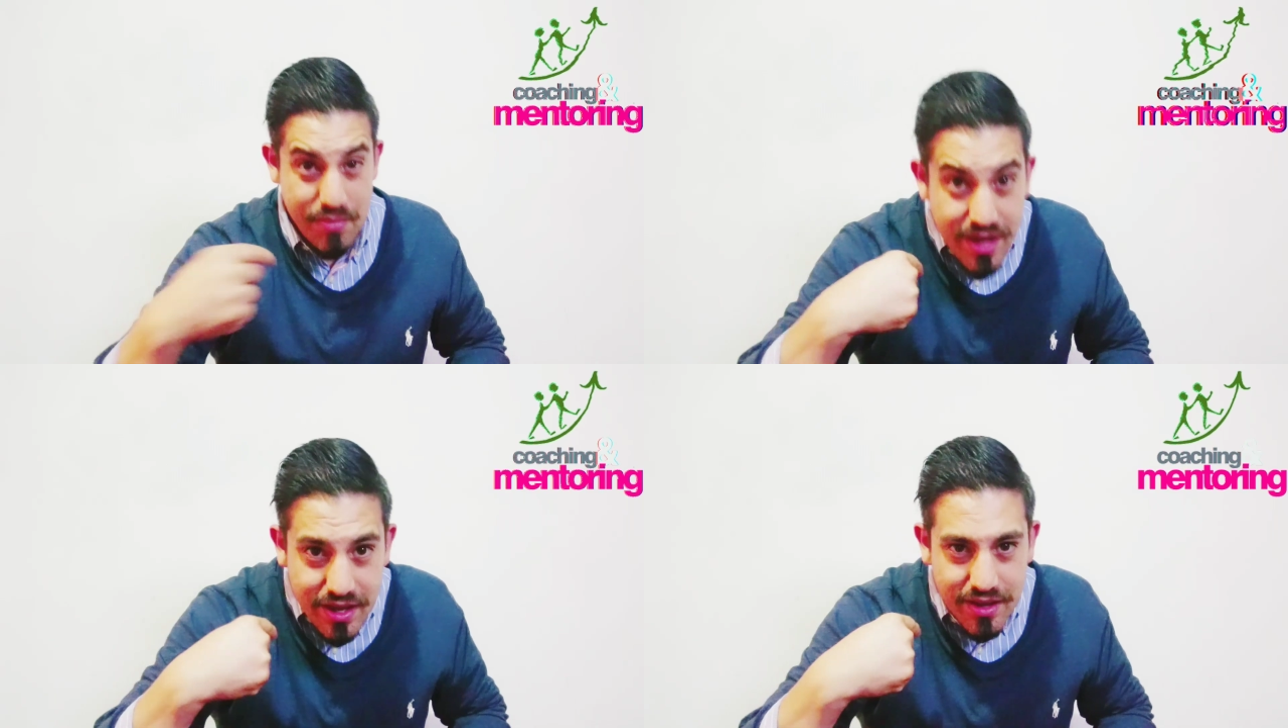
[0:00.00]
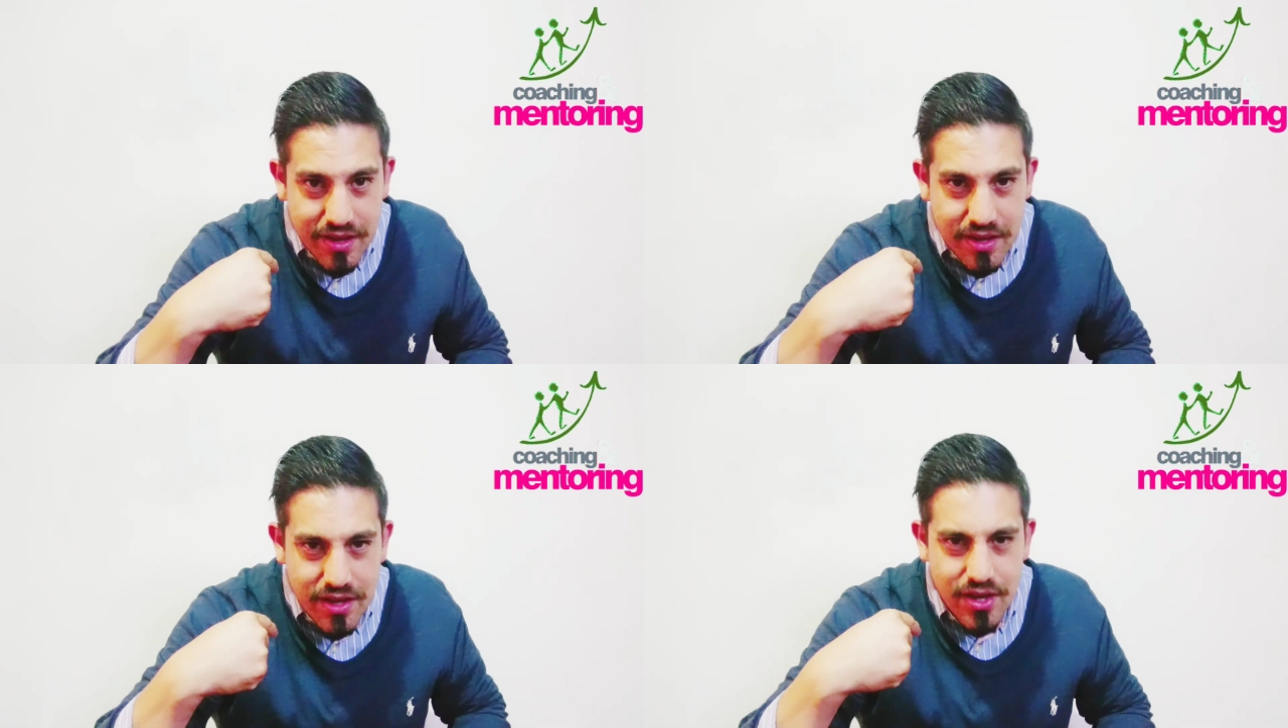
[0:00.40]
and
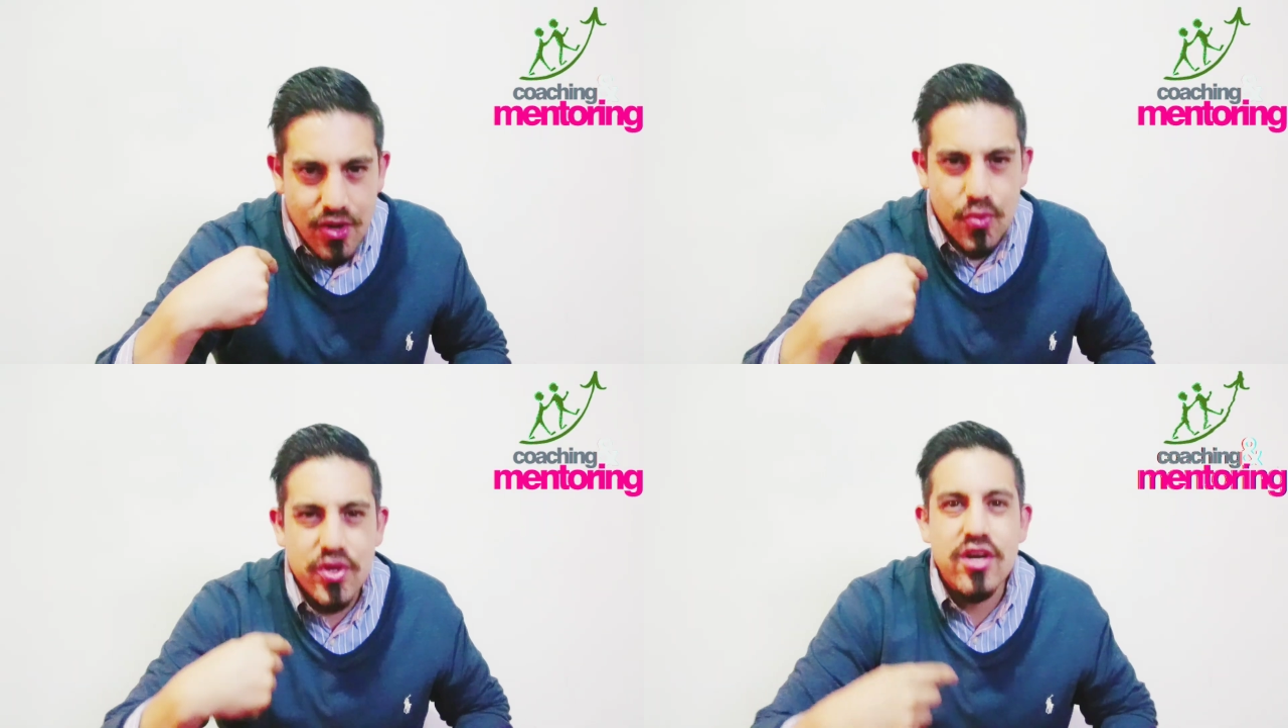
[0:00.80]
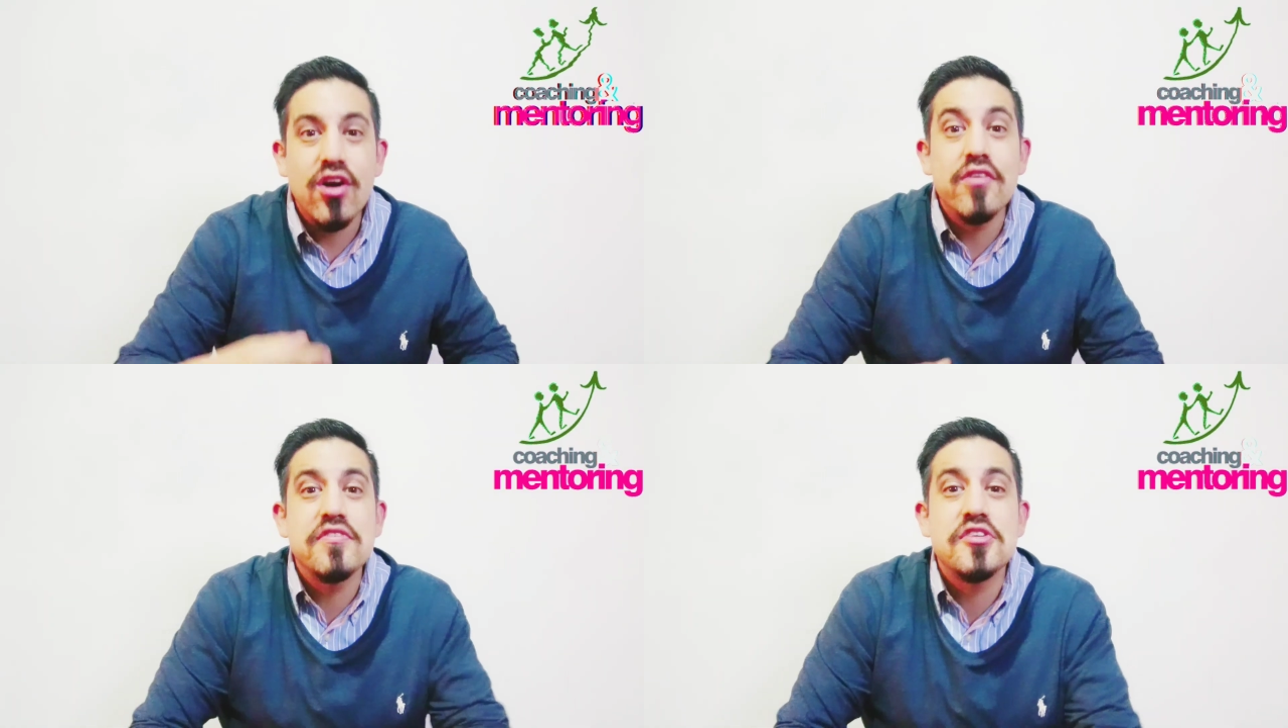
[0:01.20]
me,
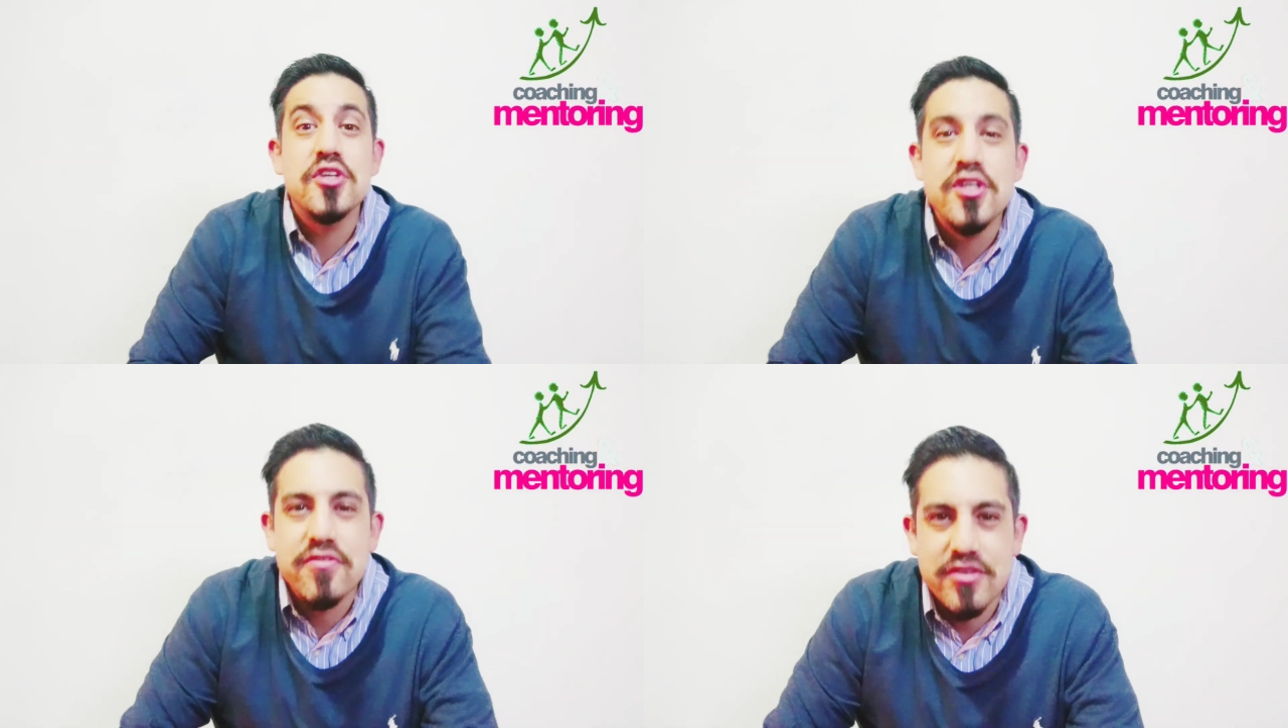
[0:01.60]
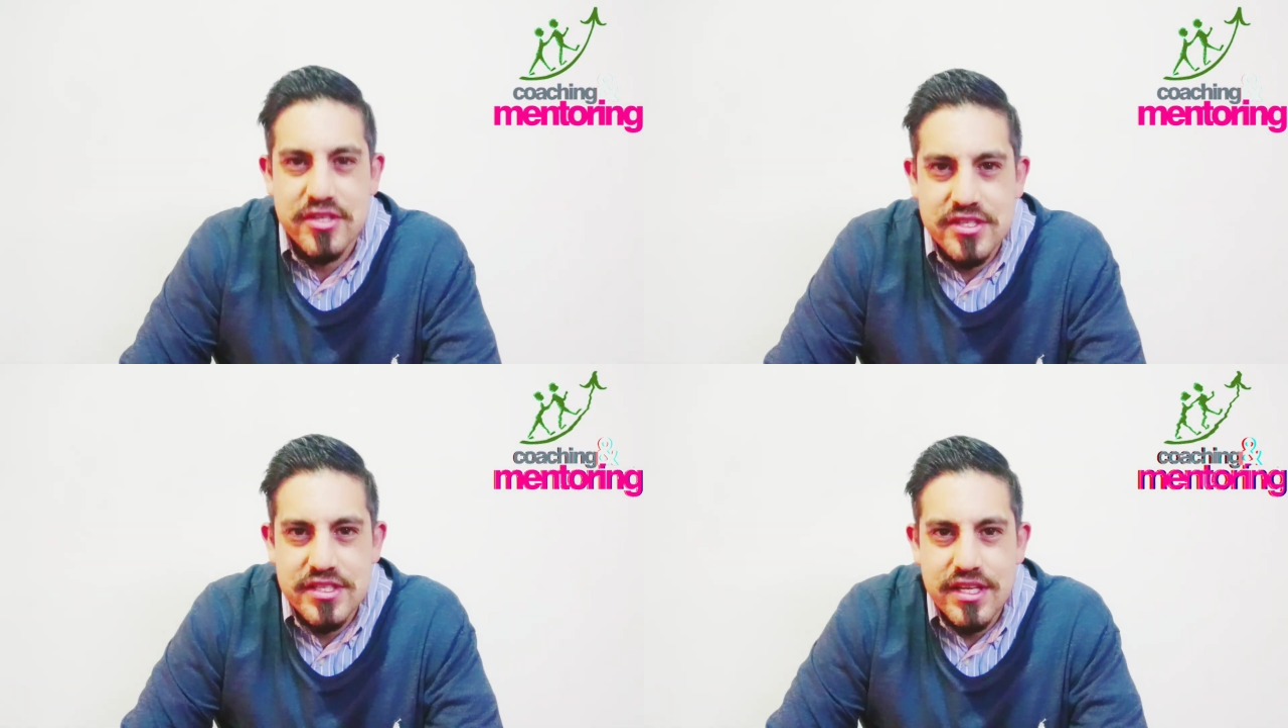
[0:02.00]
we're
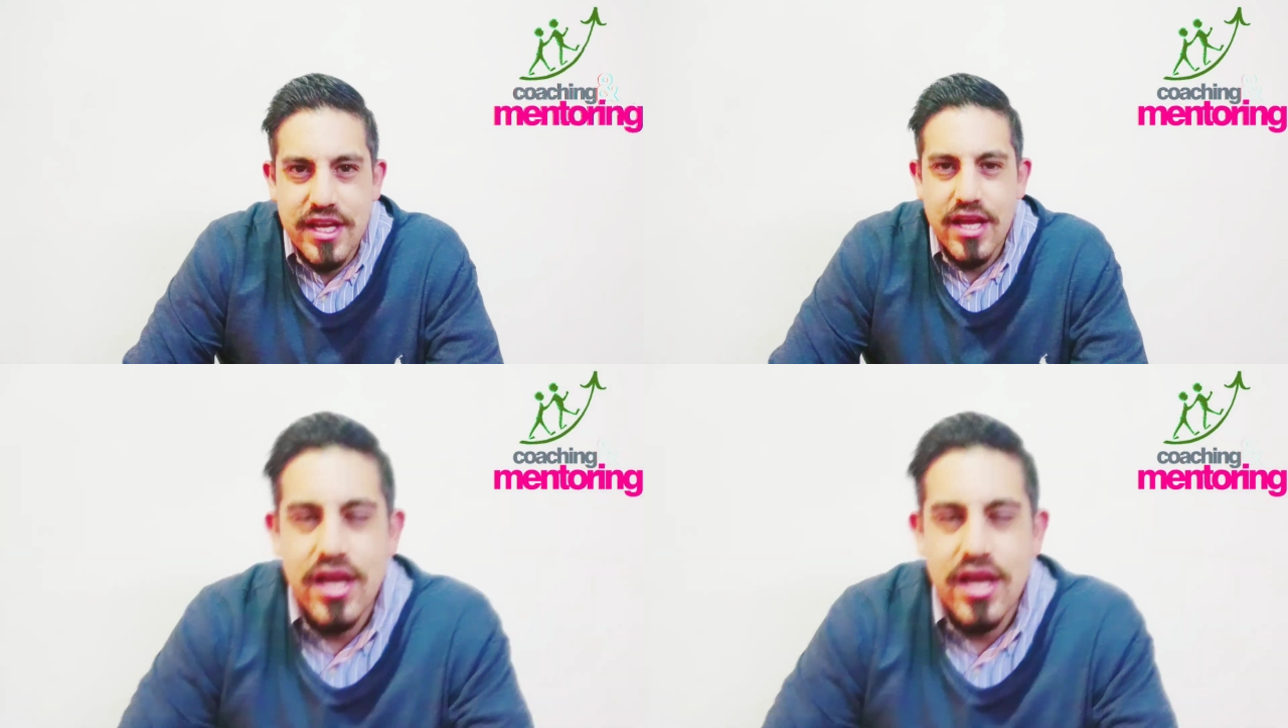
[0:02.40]
observers.